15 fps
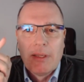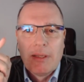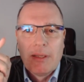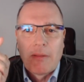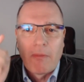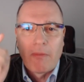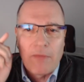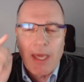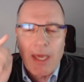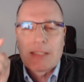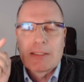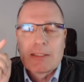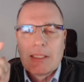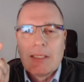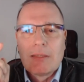That
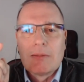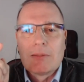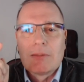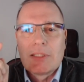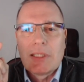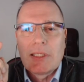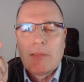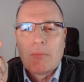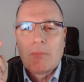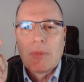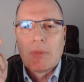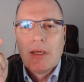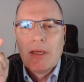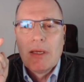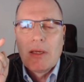single team
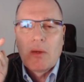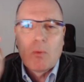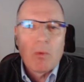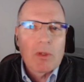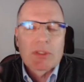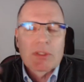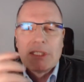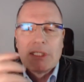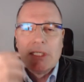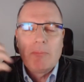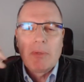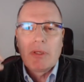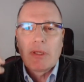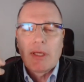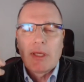was
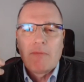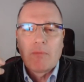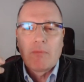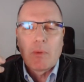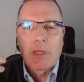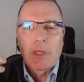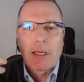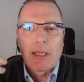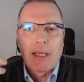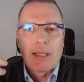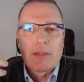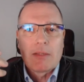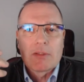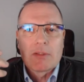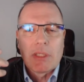keeping everyone
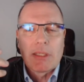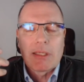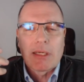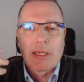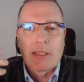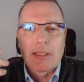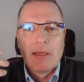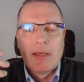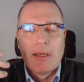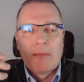else behind.